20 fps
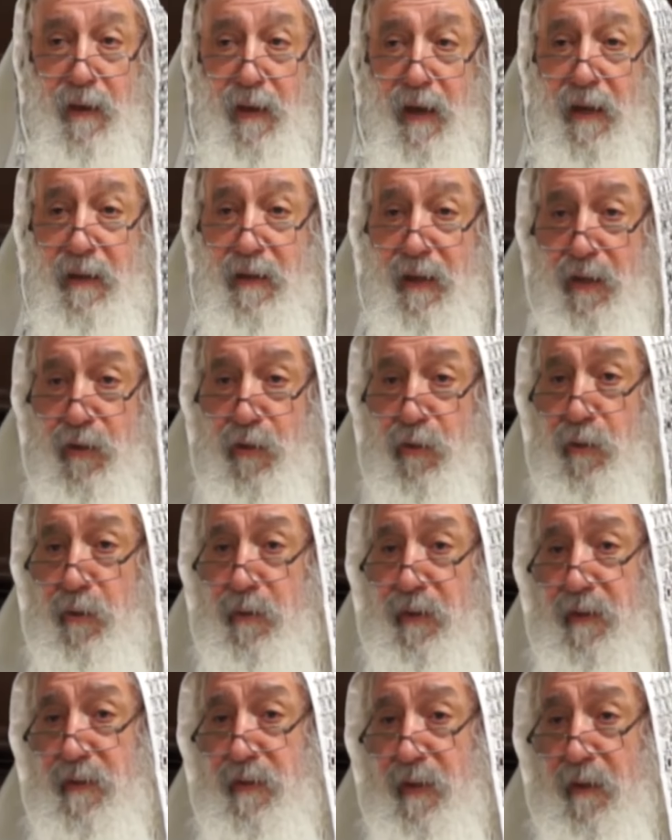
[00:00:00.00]
At the end of
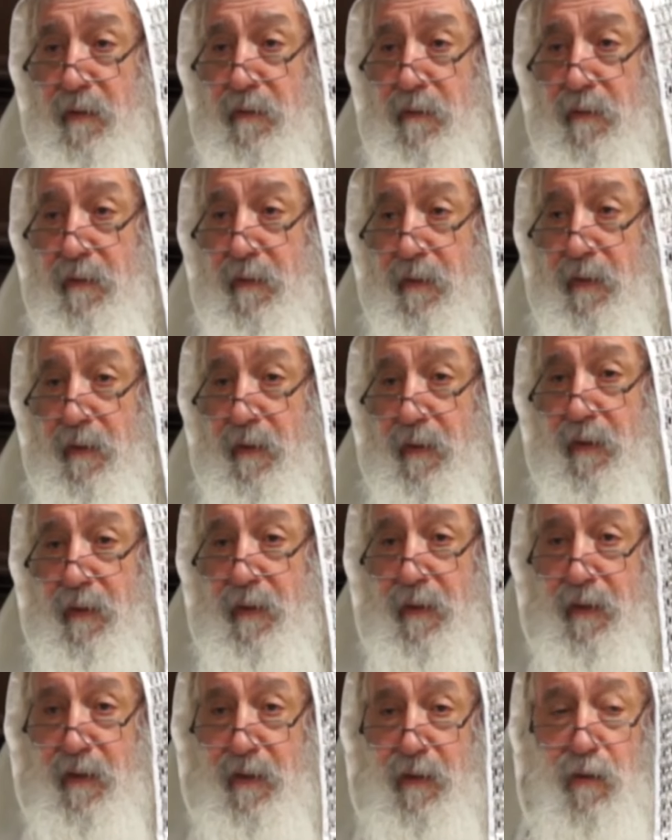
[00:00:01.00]
what he said,
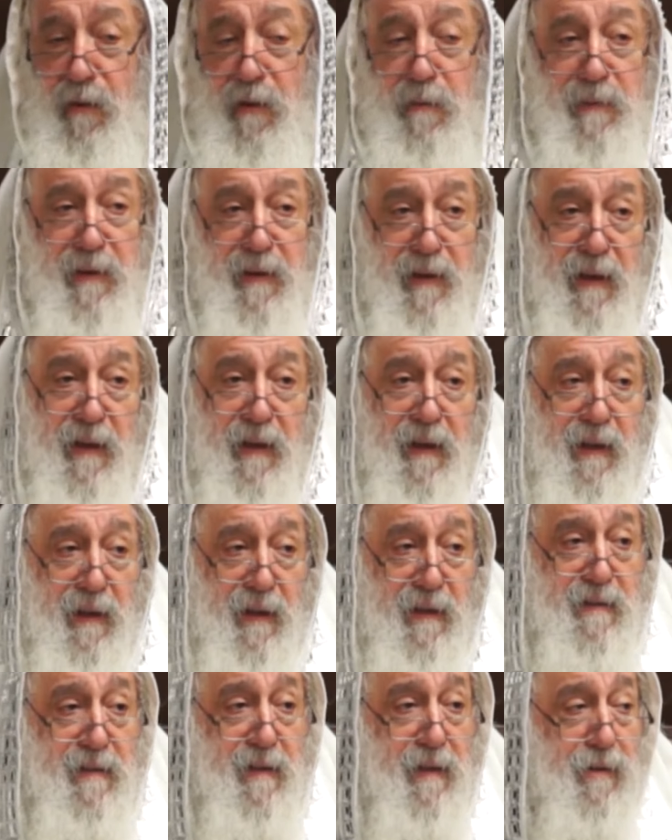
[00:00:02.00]
he called me,
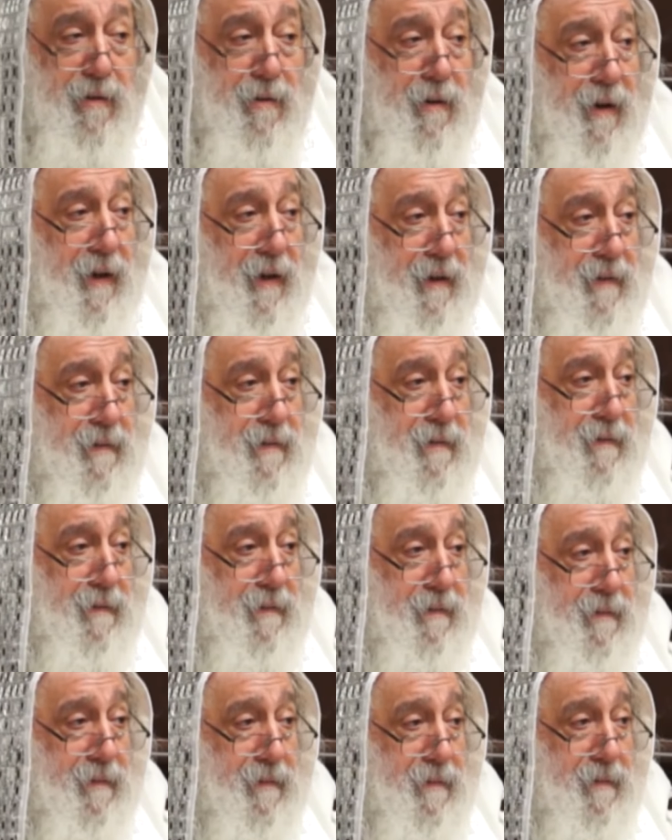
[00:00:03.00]
he said, you're right.
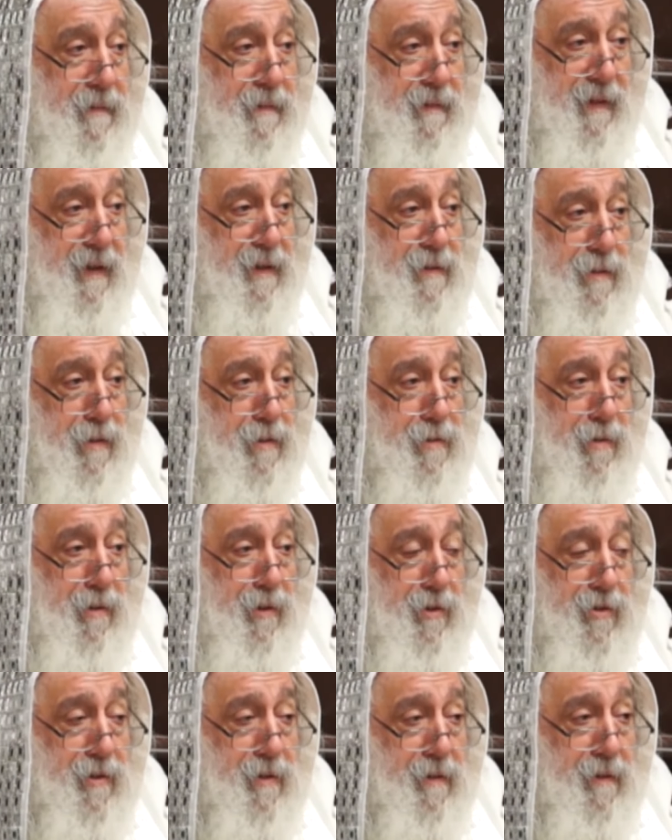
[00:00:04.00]
There is no
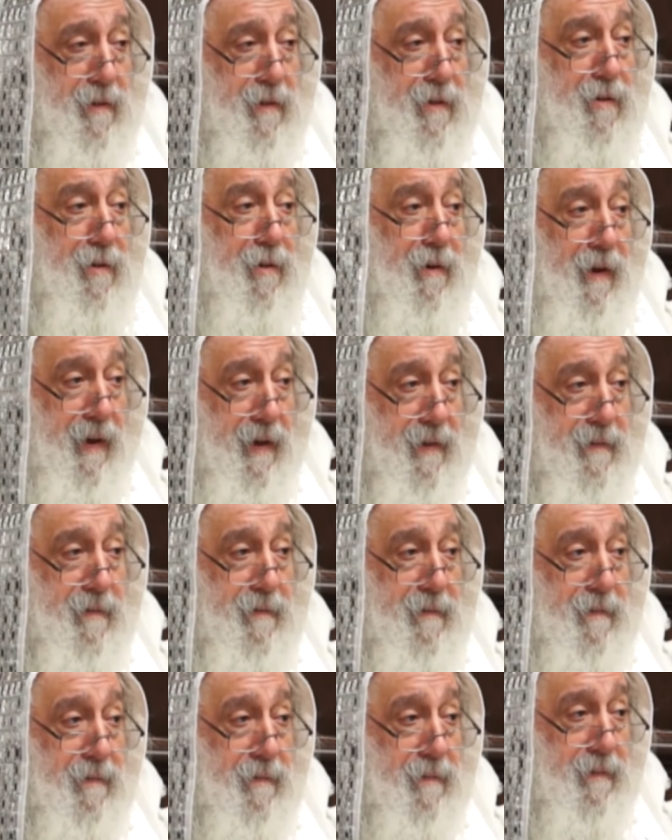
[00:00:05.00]
solution. You're right.
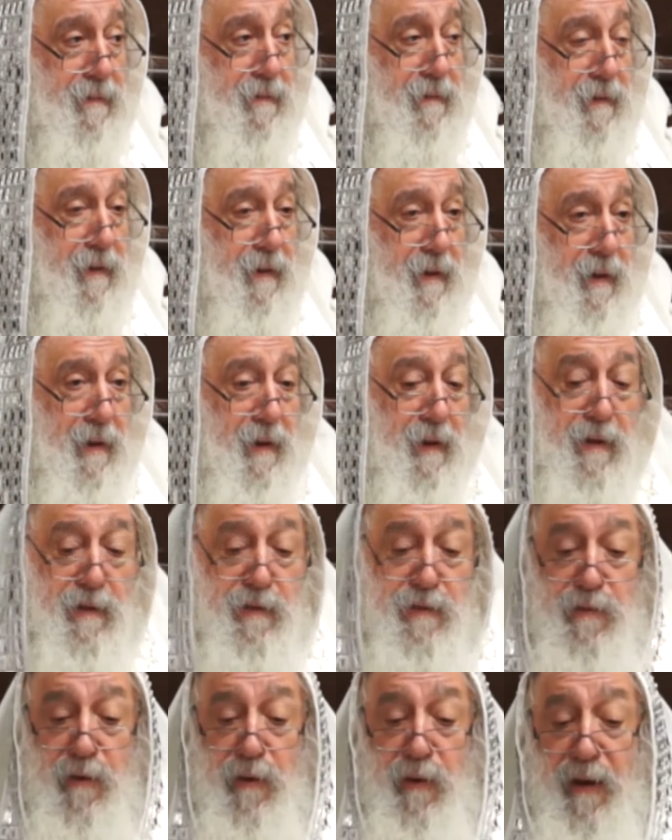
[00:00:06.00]

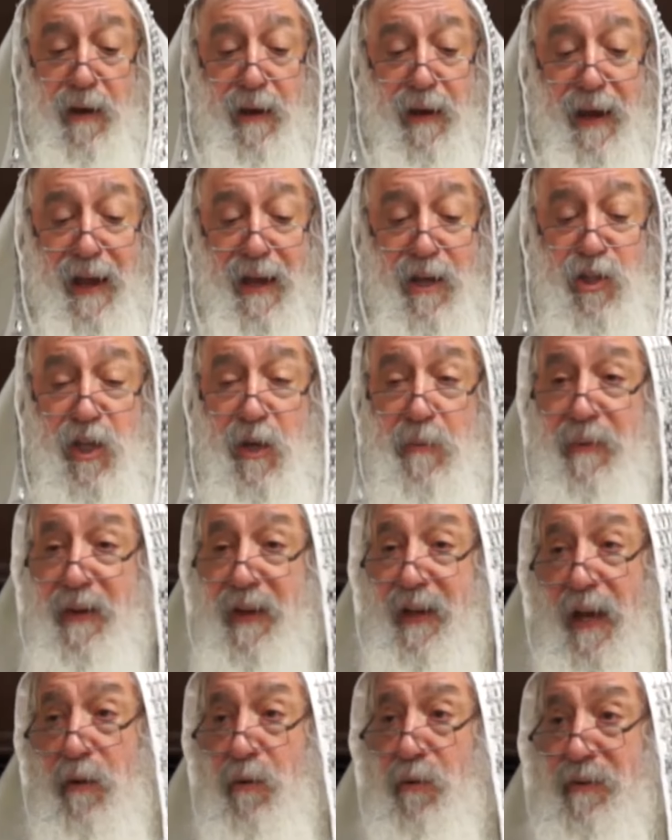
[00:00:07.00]
So Hashem,
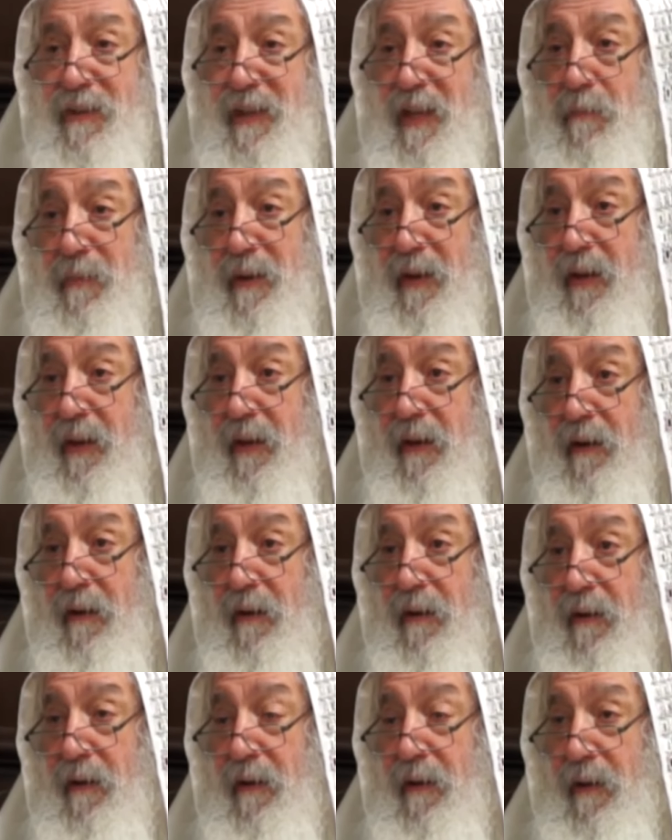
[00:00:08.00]
he cannot tell me here,
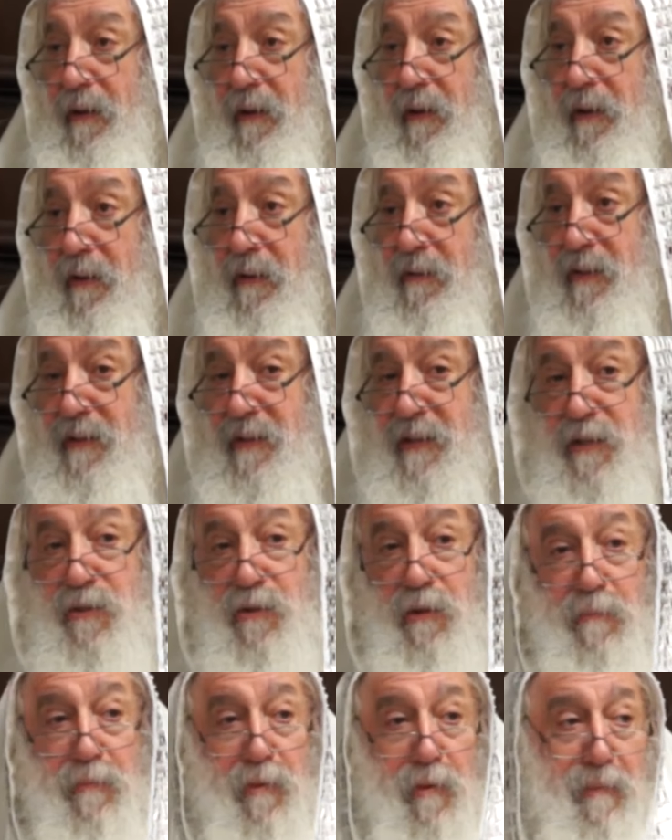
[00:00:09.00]
this is
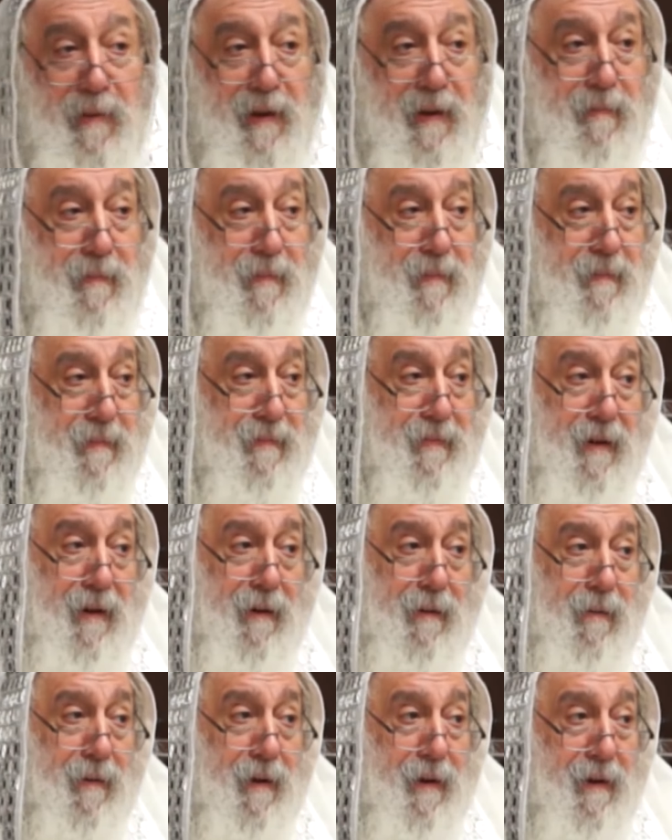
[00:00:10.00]
your problem.
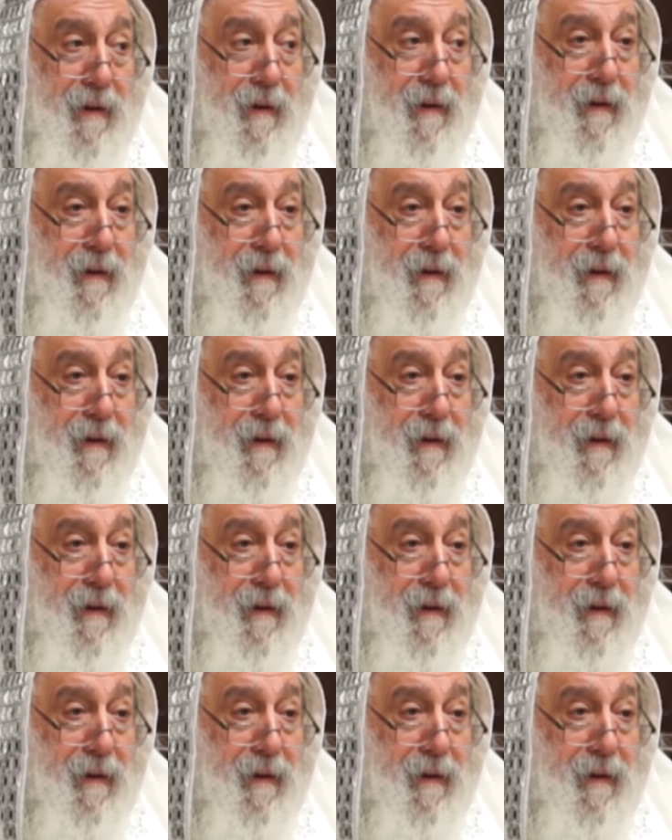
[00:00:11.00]
No.